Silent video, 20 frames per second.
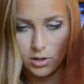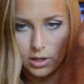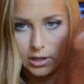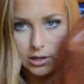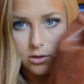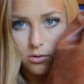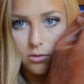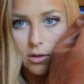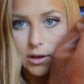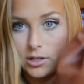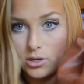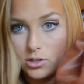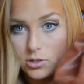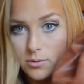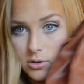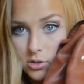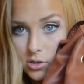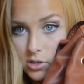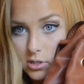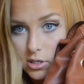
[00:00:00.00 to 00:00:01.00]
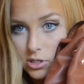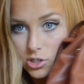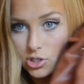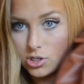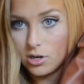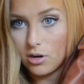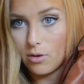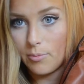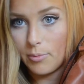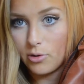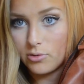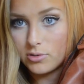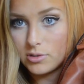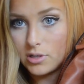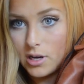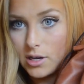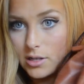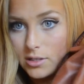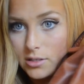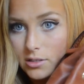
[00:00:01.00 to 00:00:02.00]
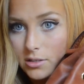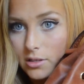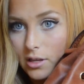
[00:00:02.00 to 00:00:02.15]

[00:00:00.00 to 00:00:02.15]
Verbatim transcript: Like you like you're supposed to cinch it on both sides,